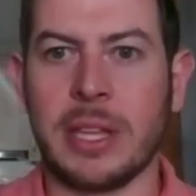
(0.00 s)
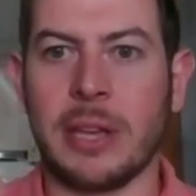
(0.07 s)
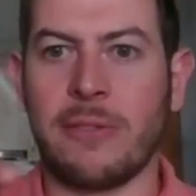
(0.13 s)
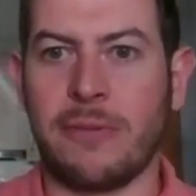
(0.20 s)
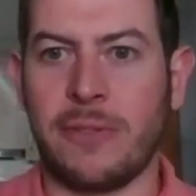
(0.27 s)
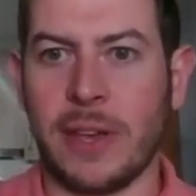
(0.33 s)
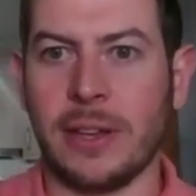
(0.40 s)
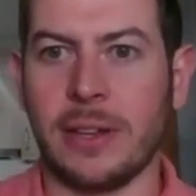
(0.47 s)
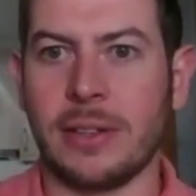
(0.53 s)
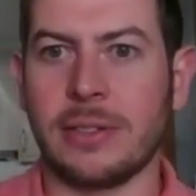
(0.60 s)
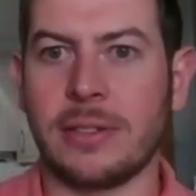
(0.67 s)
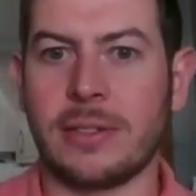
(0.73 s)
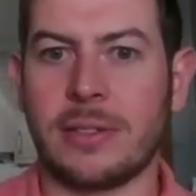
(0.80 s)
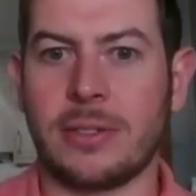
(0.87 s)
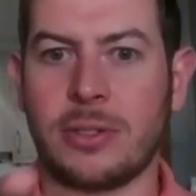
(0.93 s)
but they
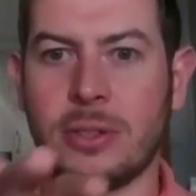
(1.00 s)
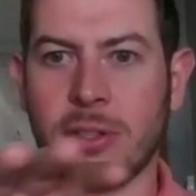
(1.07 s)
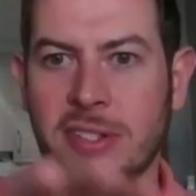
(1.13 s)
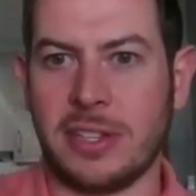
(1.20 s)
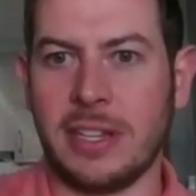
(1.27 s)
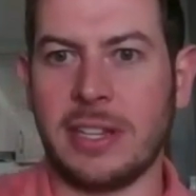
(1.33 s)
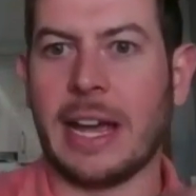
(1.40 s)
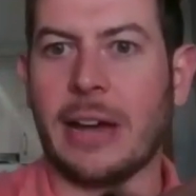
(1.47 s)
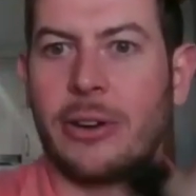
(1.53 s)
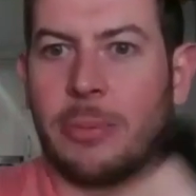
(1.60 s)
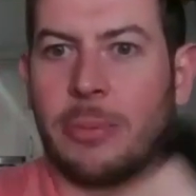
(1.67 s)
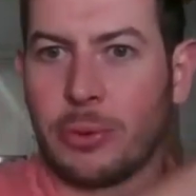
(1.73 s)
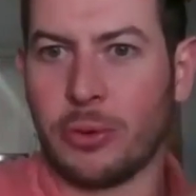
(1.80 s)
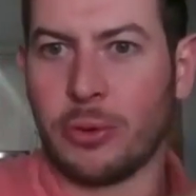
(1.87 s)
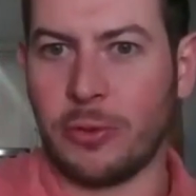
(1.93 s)
fail to seek
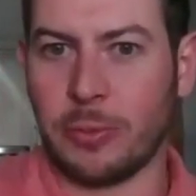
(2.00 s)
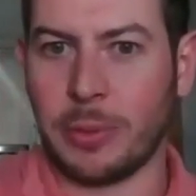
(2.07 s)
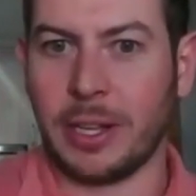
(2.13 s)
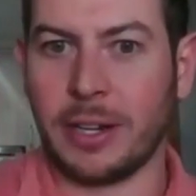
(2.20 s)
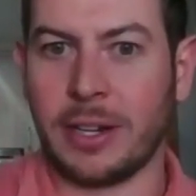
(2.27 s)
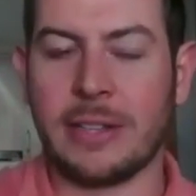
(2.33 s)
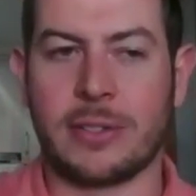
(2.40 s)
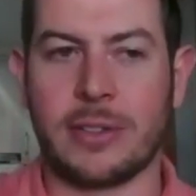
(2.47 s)
out improvement.